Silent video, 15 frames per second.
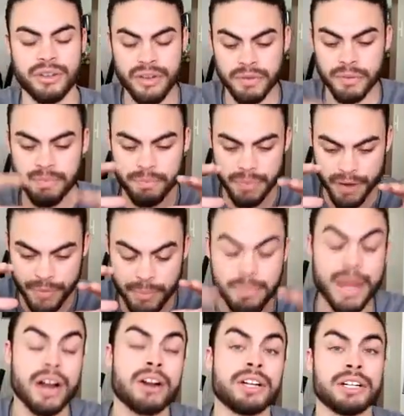You have a
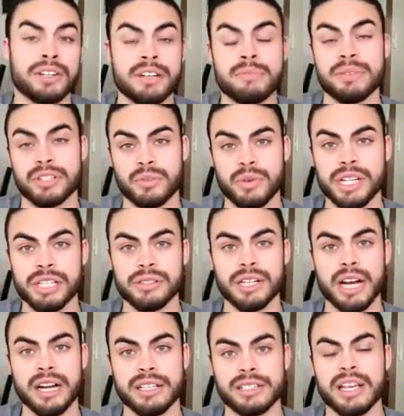barrier in between you
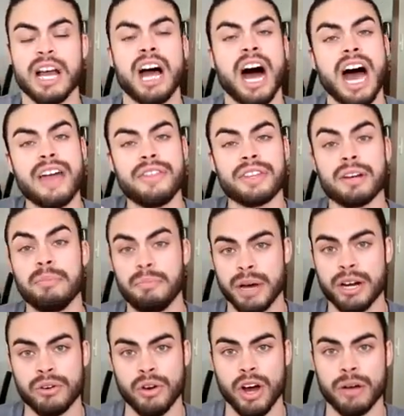guys. I think a
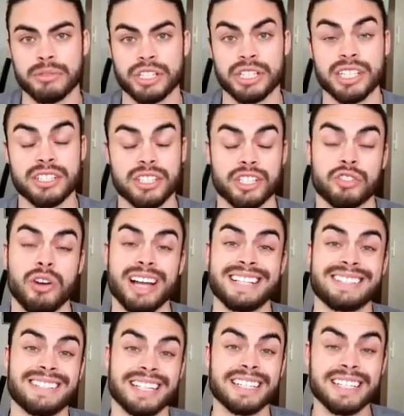better option is to try and
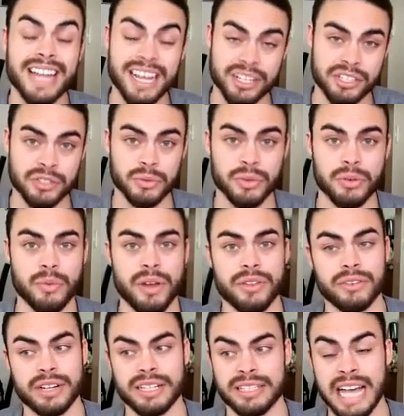sit next to her,
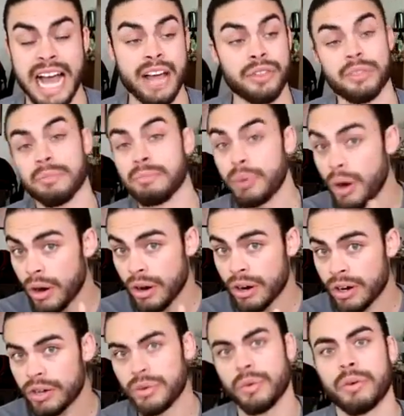whether it's at the
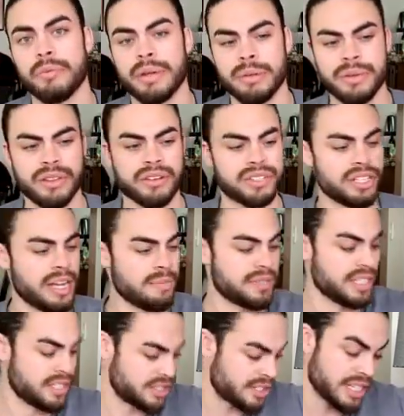bar or maybe there's an
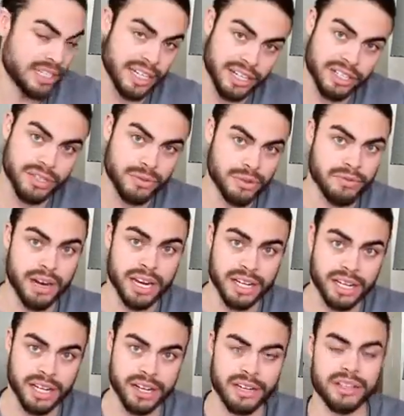empty seat next to her right
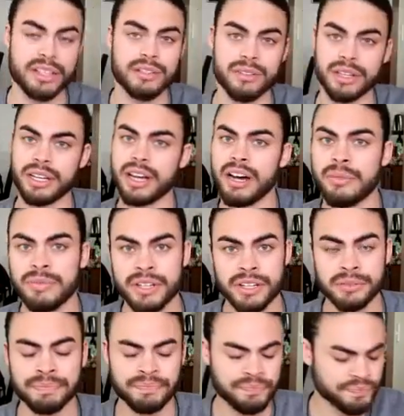here that you can come
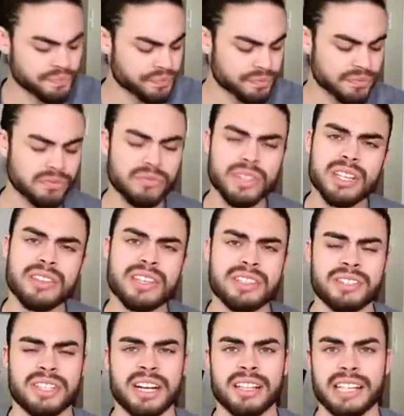near. This
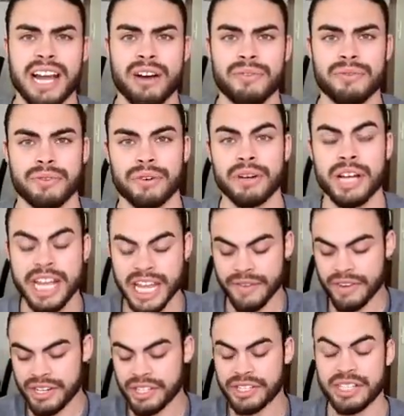is going to allow for, if
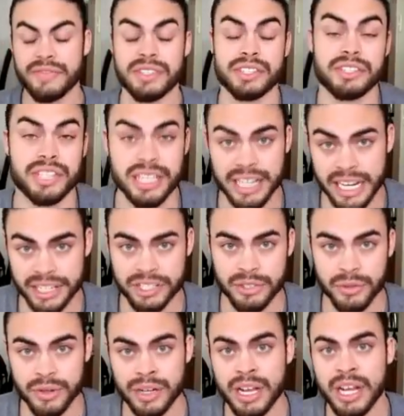you just even sit next
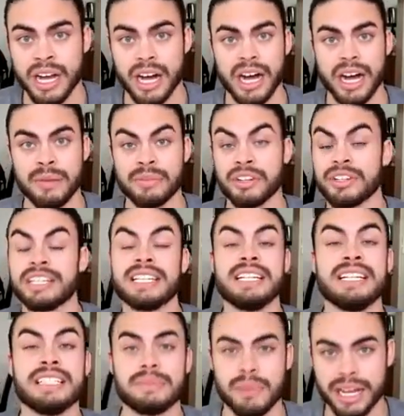to her, your
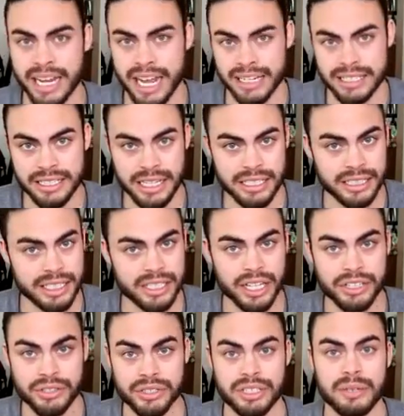knees might accidentally
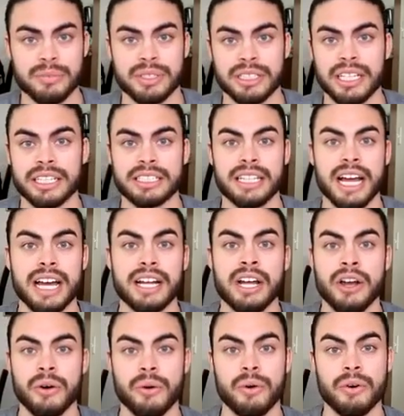touch or something like
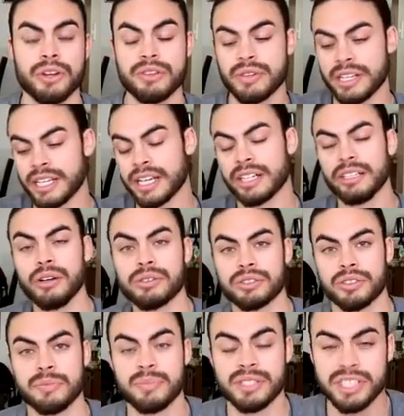that. Or you can get
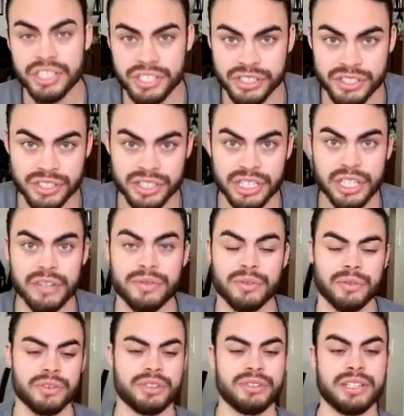closer and position yourself.
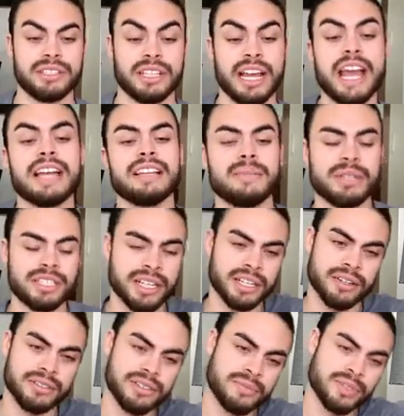Or you can say, hey, let me
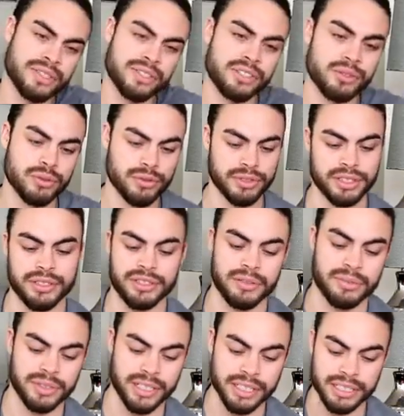check out some of your jewelry or
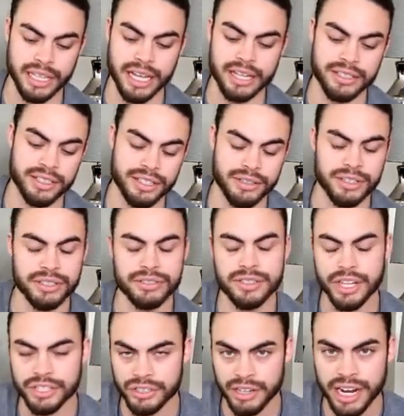something like that. And then you can
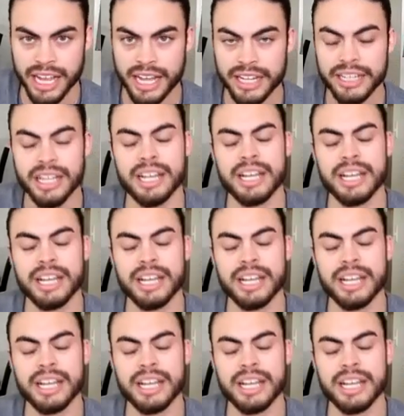touch her hand.